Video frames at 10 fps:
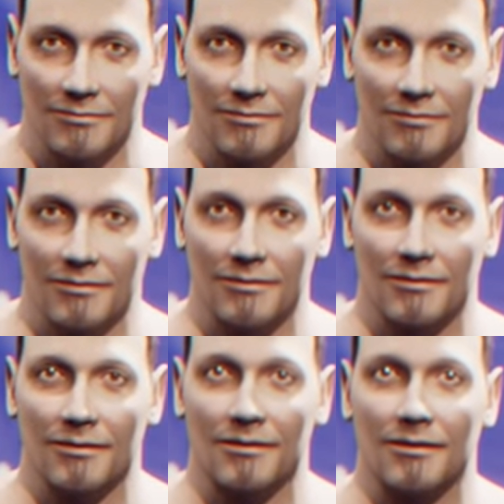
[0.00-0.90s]

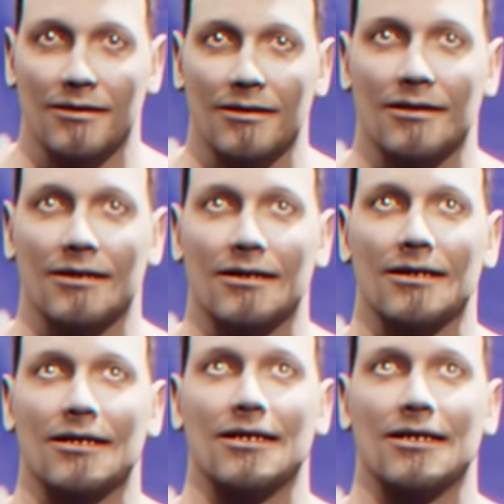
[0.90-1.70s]
(silence)